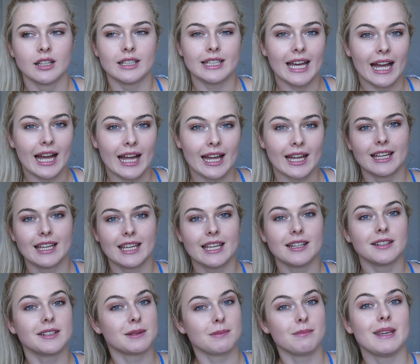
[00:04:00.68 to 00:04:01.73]
Yeah,
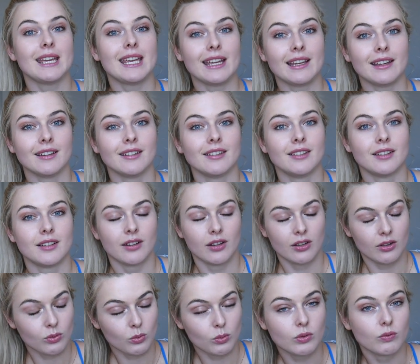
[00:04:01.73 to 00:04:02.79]
here's me
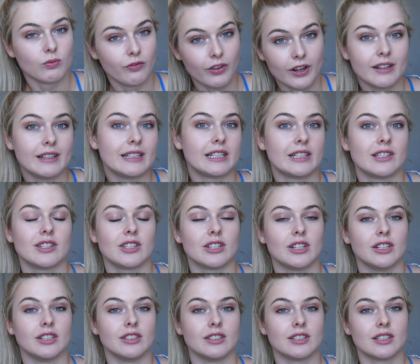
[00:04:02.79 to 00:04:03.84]
very
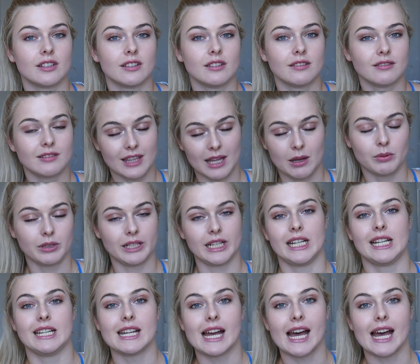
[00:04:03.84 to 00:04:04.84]
concerned that we're gonna